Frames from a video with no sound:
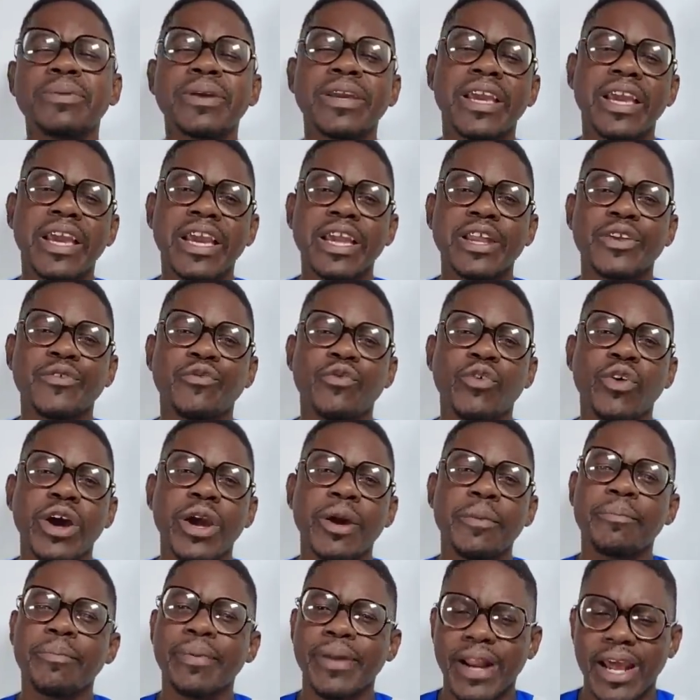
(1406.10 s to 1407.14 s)
hand for a
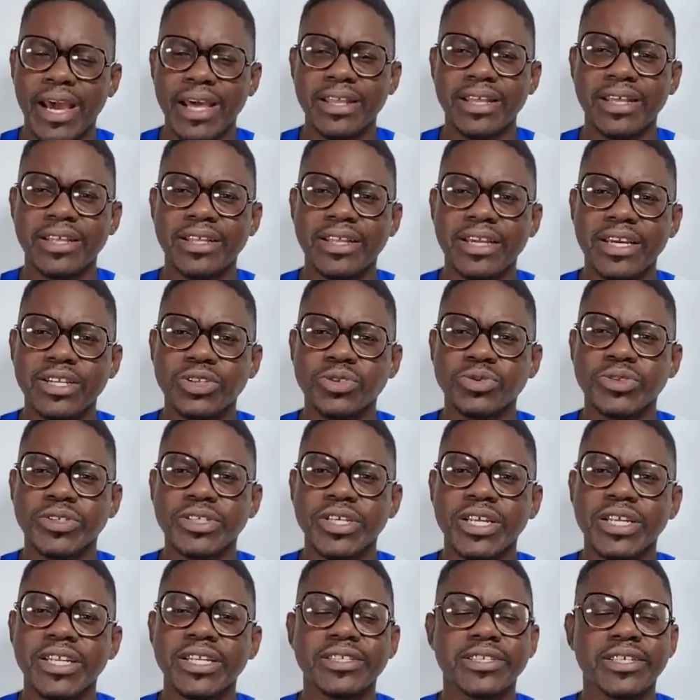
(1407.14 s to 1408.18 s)
brother there to
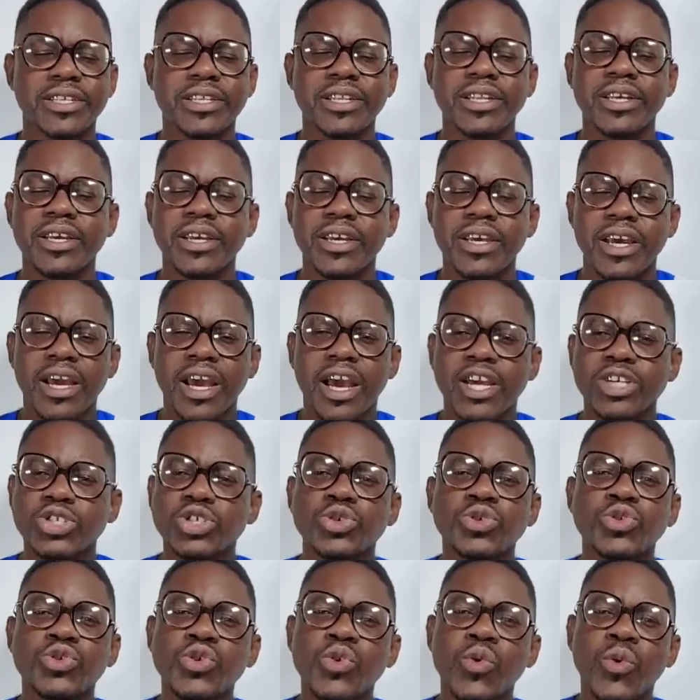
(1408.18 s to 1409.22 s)
say, listen,
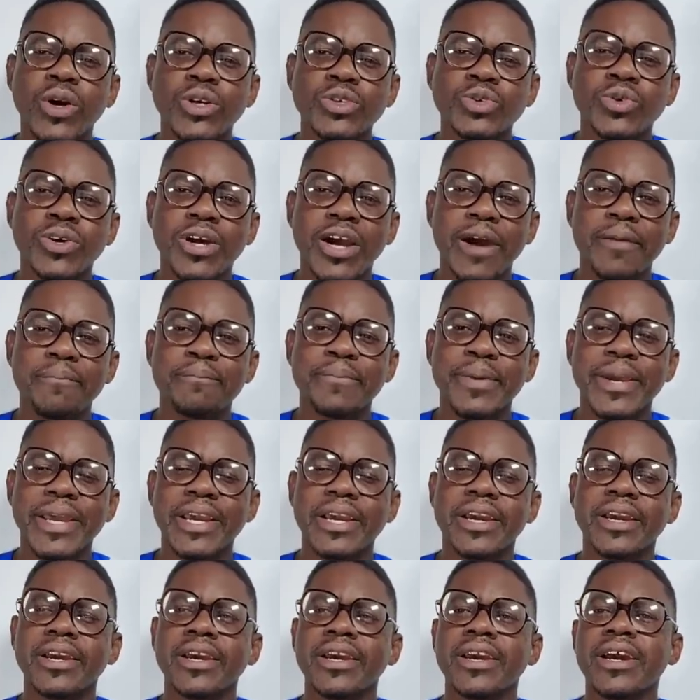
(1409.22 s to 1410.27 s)
should you want to come
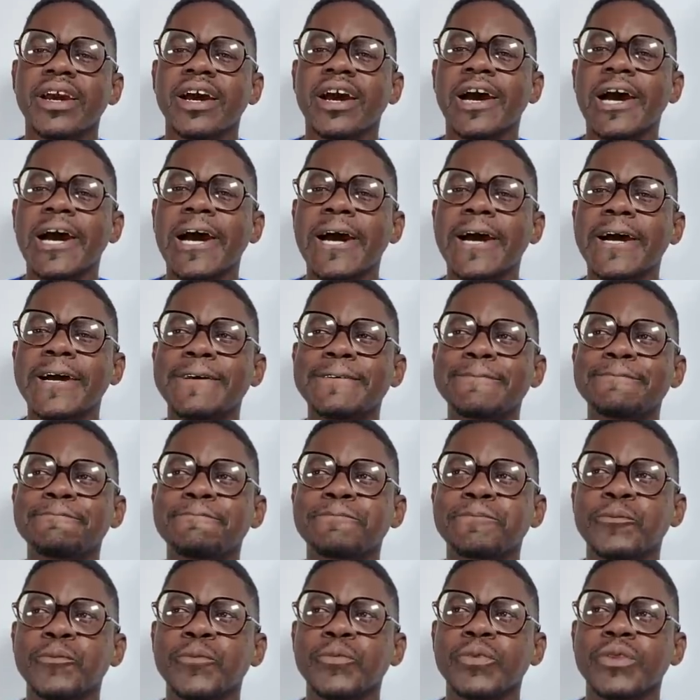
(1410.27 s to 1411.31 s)
back,
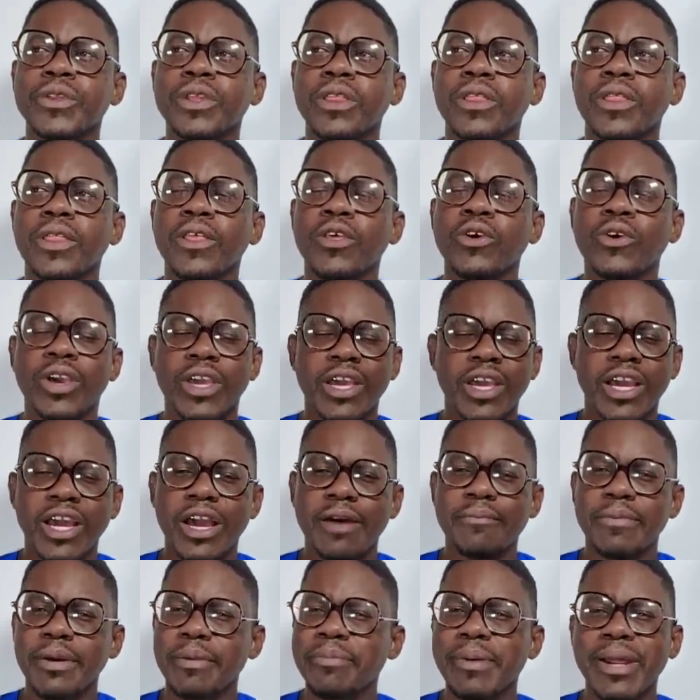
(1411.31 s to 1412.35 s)
you can
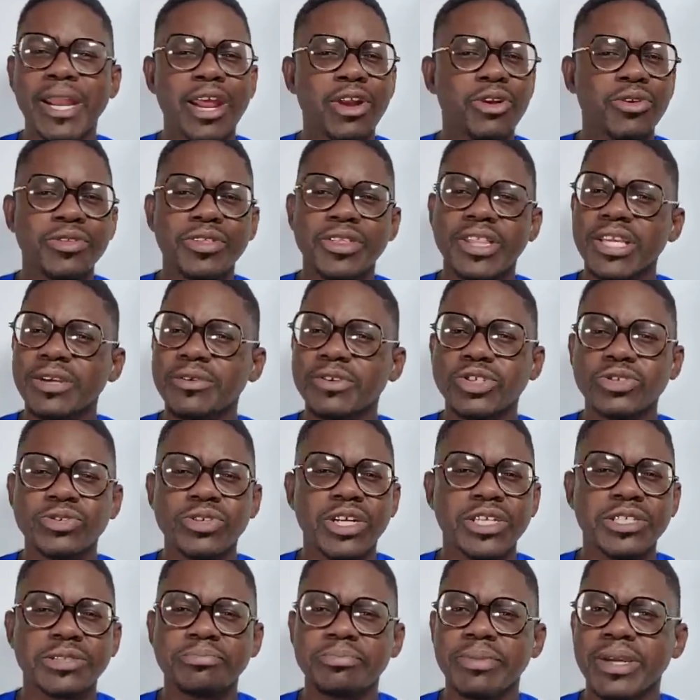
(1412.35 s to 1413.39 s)
come back. But I don't think
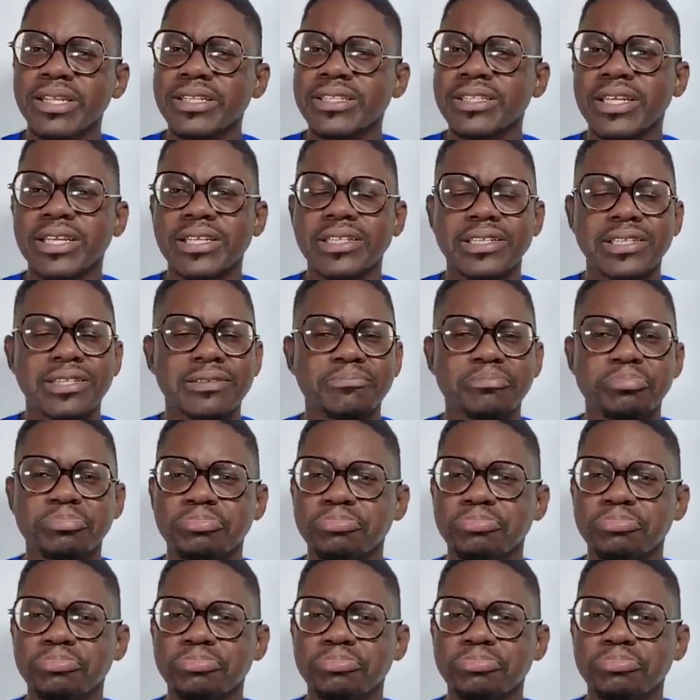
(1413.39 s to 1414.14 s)
Julius meant that.